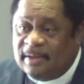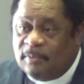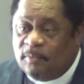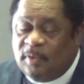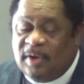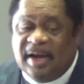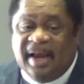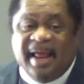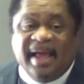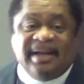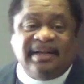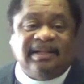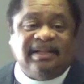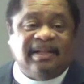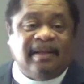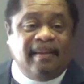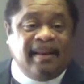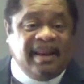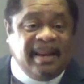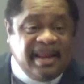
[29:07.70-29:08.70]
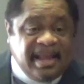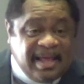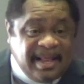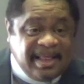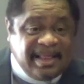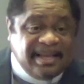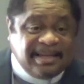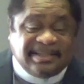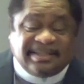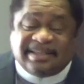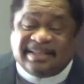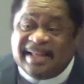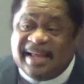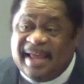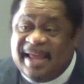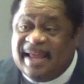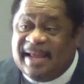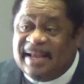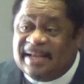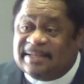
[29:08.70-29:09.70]
We let the littlest
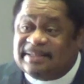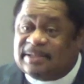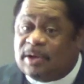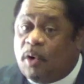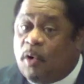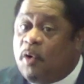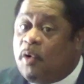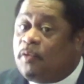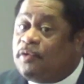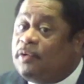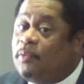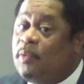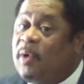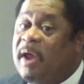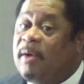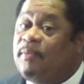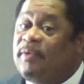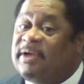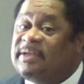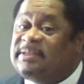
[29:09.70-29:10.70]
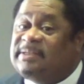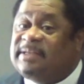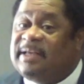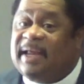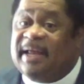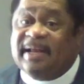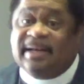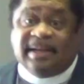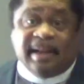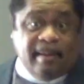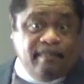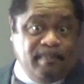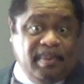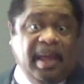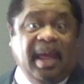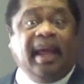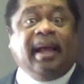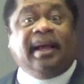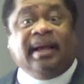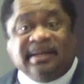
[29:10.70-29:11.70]
things, or the way we see it, the
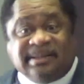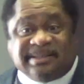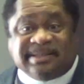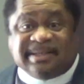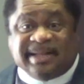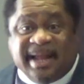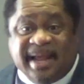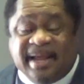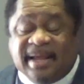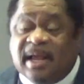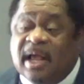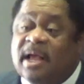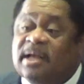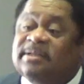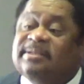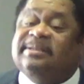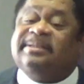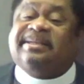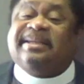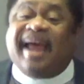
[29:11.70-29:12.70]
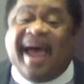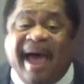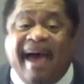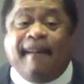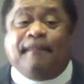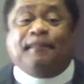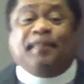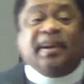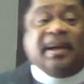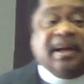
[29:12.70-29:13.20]
biggest thing, stop